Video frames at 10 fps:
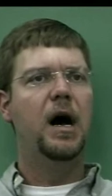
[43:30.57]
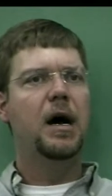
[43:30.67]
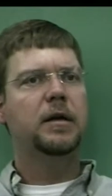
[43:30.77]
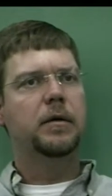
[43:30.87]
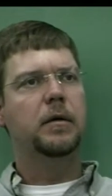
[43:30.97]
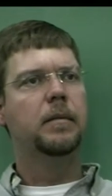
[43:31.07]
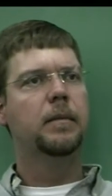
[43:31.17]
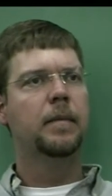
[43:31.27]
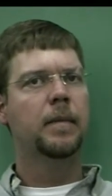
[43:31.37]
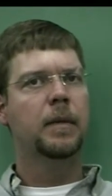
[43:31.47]
doctor
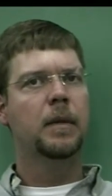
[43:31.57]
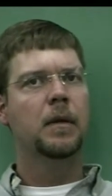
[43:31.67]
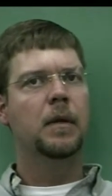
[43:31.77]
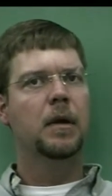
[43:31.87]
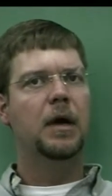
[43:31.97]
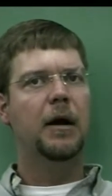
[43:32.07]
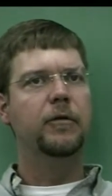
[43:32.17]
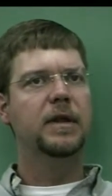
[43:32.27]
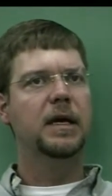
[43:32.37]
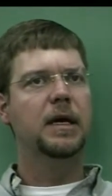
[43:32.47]

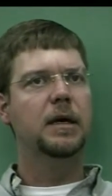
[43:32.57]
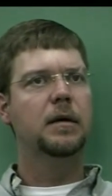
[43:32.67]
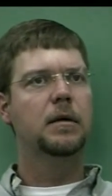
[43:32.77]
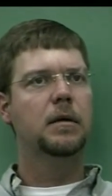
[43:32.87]
everything.